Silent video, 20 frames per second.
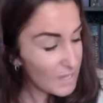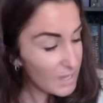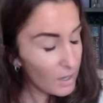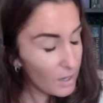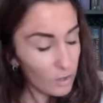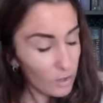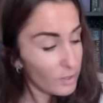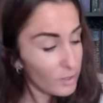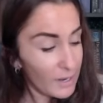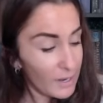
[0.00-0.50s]

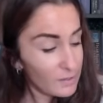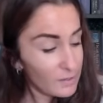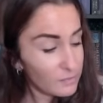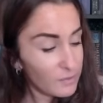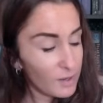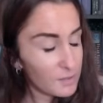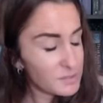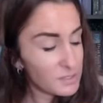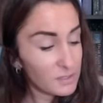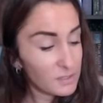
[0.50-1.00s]
Or 8 of
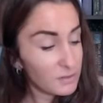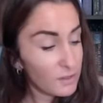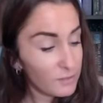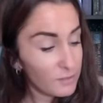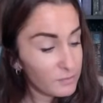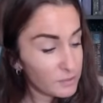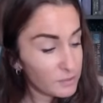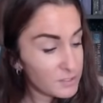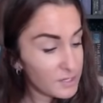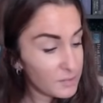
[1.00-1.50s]
Cups and the
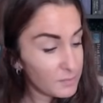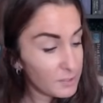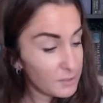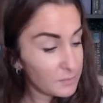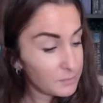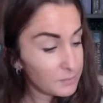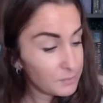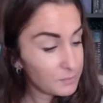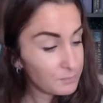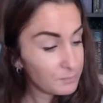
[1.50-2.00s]
Lovers, I mean.